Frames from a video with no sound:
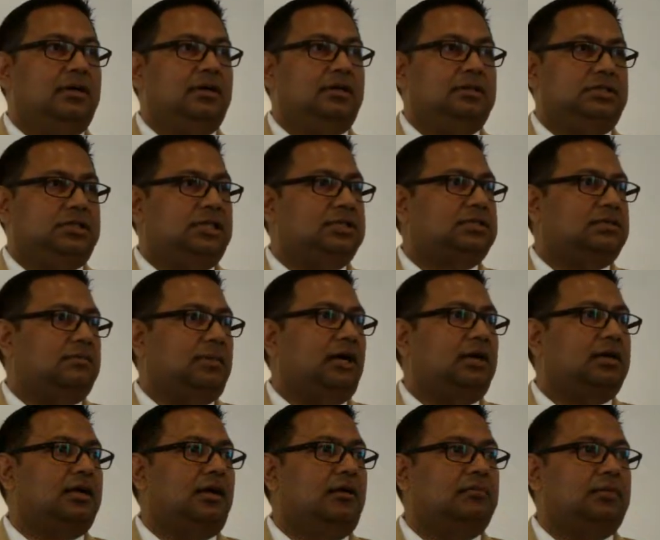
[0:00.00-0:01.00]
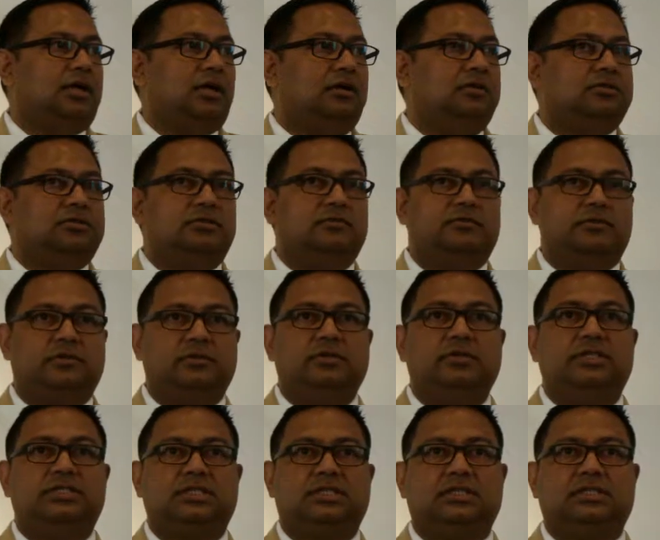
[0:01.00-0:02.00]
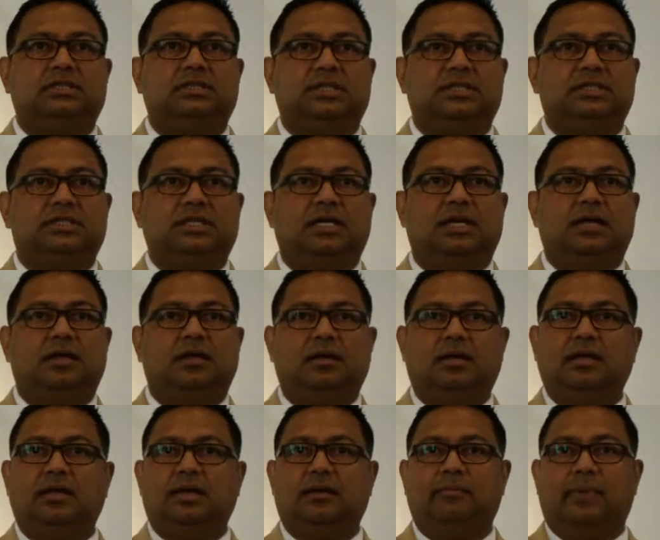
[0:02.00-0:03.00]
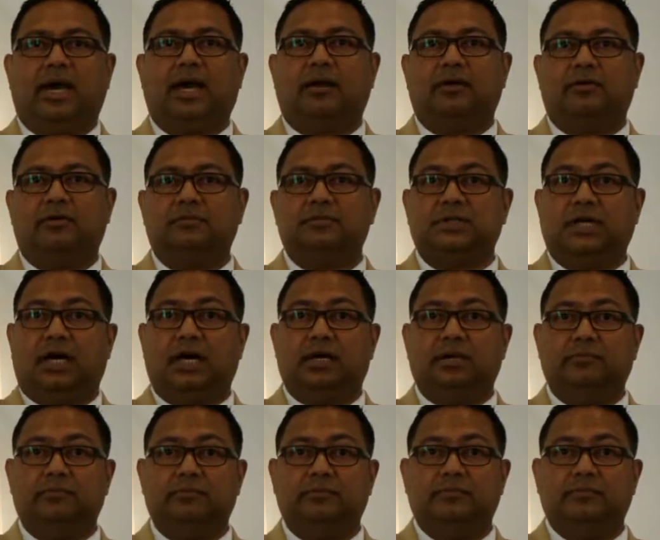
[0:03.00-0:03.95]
it just about come close to fruition just in a matter of time.